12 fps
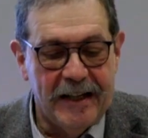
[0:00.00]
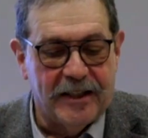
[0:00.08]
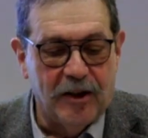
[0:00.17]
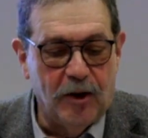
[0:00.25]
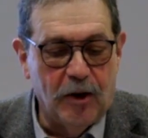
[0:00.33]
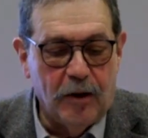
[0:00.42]

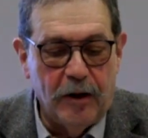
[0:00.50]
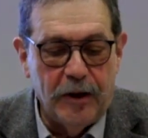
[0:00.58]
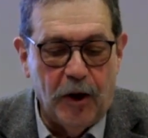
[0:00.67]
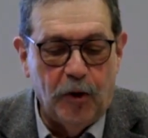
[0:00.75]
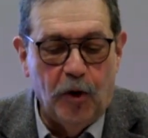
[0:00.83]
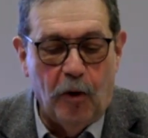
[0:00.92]
So
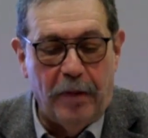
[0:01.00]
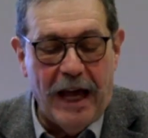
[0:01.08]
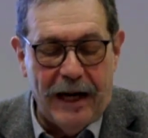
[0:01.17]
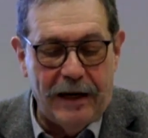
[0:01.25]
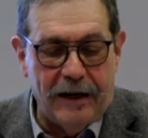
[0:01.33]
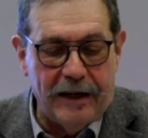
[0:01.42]
you know,
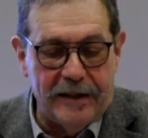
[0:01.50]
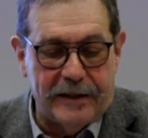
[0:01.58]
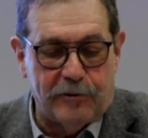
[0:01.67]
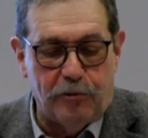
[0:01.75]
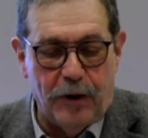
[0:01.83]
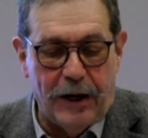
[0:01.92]
Bell
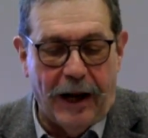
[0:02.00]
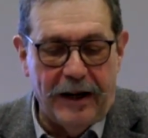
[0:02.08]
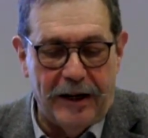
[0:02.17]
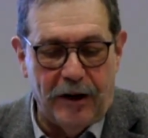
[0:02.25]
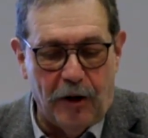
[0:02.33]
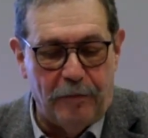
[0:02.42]
is
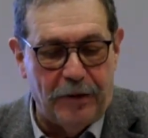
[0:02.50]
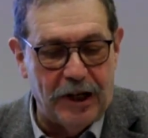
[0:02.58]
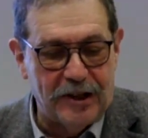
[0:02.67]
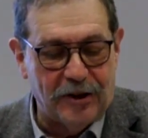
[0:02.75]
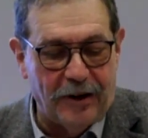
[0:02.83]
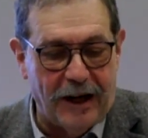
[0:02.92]
really a
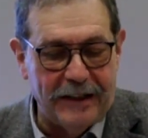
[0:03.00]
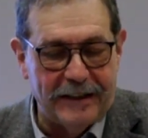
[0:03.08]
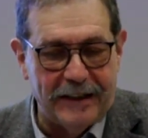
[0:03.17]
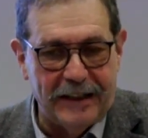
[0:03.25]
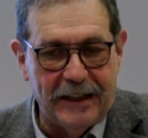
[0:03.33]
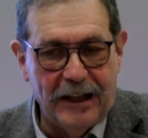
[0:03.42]

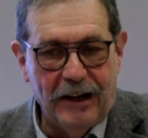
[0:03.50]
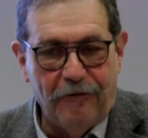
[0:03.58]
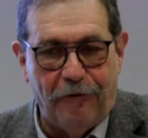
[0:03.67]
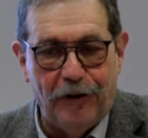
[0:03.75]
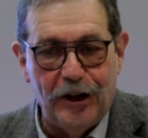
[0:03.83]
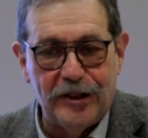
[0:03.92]
personality.
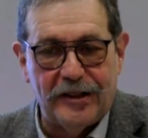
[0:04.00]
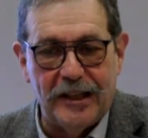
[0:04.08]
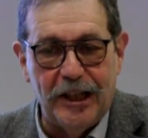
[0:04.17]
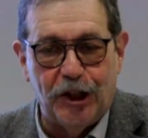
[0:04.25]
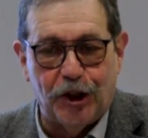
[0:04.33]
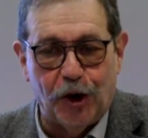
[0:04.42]
First,
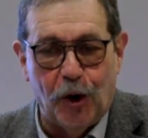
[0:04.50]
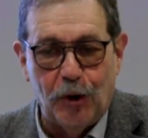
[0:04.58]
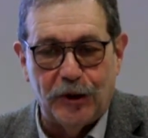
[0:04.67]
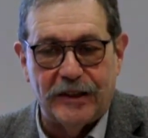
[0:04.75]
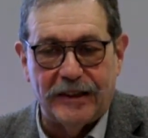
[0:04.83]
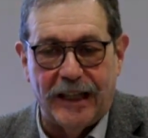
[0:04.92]
he
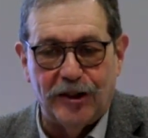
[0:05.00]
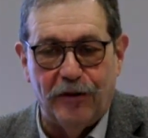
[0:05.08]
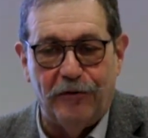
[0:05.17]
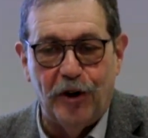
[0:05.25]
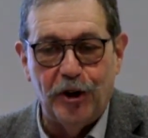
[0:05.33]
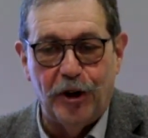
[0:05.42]
shows that
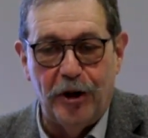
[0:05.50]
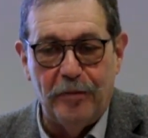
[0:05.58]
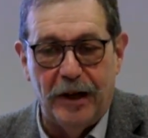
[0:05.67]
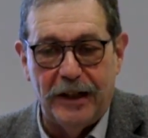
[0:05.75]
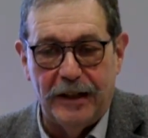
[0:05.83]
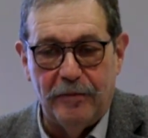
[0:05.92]
the von
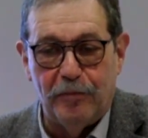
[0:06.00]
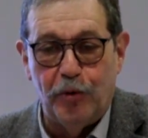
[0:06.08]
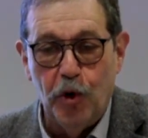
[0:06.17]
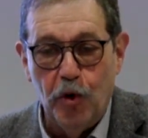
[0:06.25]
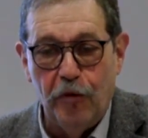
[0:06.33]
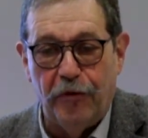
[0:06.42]
Neumann
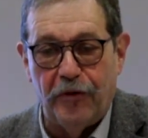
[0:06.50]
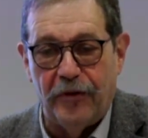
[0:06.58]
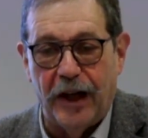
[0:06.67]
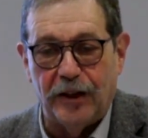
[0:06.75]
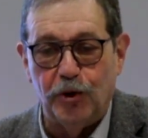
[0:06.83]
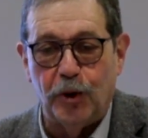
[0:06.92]
proof
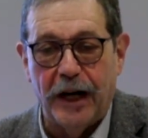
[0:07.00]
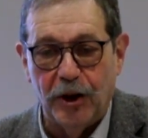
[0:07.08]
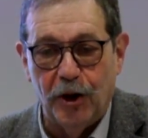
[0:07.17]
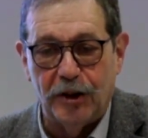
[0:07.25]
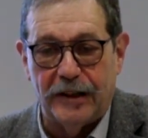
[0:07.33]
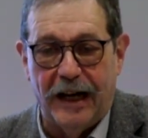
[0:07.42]
that you
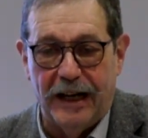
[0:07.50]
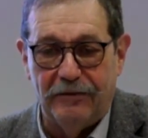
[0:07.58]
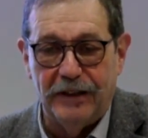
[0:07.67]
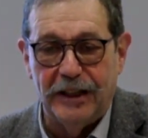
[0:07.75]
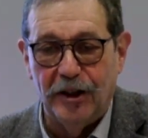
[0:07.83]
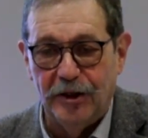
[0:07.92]
cannot have
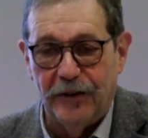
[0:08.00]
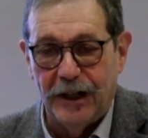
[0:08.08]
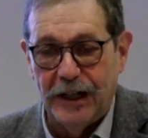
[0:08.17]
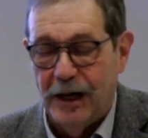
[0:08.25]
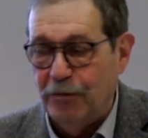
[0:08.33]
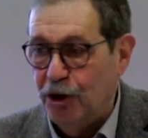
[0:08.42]
hidden
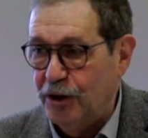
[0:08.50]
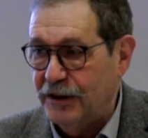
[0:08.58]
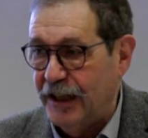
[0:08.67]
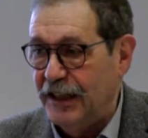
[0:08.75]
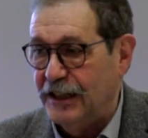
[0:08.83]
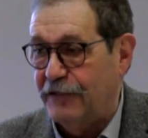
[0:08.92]

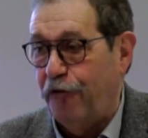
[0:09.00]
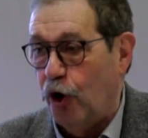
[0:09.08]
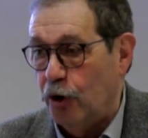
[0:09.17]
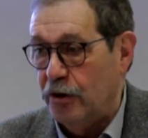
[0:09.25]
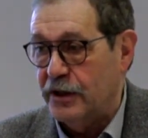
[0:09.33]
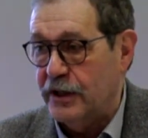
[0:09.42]
variables is
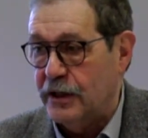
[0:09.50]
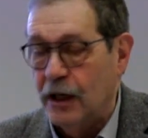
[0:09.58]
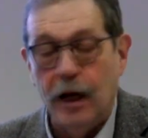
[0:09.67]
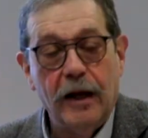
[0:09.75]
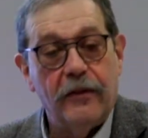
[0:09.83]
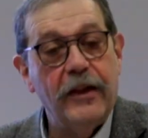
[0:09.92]
false.
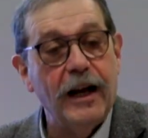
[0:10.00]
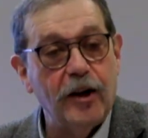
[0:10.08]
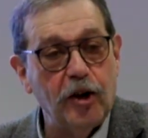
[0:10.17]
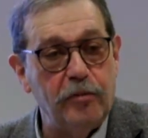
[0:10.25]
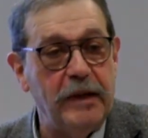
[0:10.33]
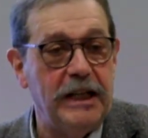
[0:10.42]
There are
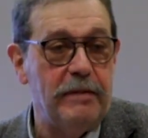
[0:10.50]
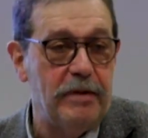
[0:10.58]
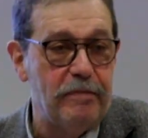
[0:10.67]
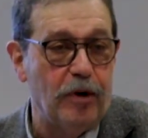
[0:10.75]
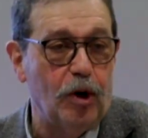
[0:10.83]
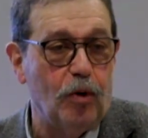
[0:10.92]
not many
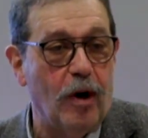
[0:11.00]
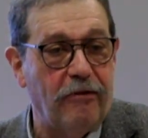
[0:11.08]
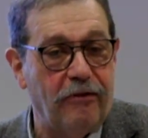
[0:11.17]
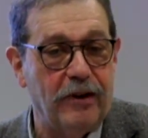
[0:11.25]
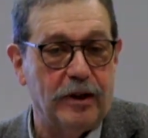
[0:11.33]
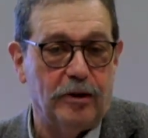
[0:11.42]
people who
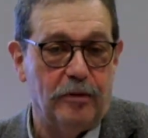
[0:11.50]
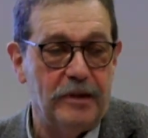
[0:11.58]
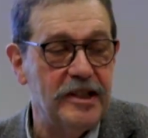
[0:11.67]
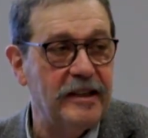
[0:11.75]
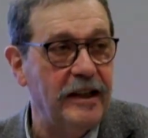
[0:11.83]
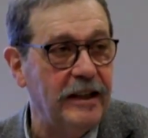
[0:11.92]
have found a
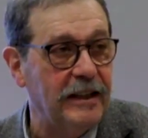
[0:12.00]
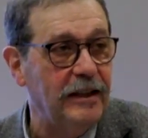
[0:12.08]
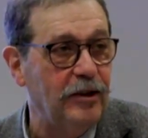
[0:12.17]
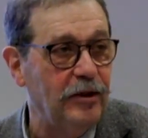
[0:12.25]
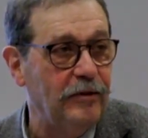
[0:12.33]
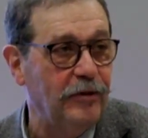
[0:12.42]
mistake
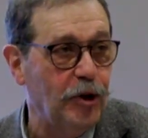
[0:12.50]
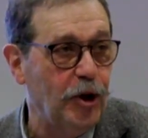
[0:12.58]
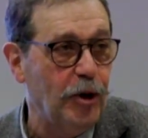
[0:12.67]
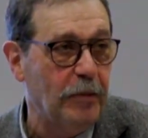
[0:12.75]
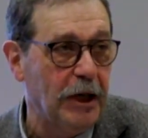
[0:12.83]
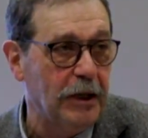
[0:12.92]
in von
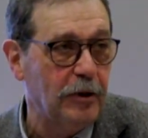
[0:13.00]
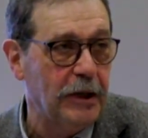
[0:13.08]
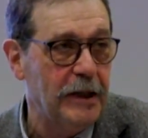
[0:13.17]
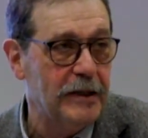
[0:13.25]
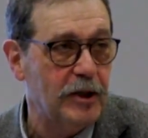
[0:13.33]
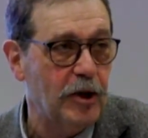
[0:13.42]
Neumann, okay?